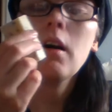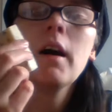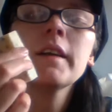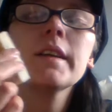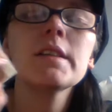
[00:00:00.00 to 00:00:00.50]

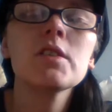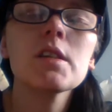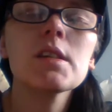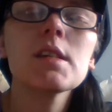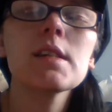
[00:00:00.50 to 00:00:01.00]
And it
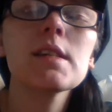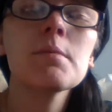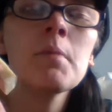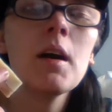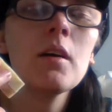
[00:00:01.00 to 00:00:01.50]
just
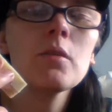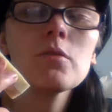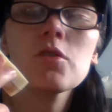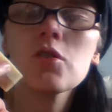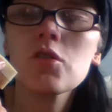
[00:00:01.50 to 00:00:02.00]

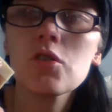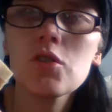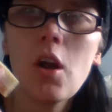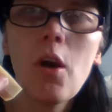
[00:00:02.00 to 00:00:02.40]
smells so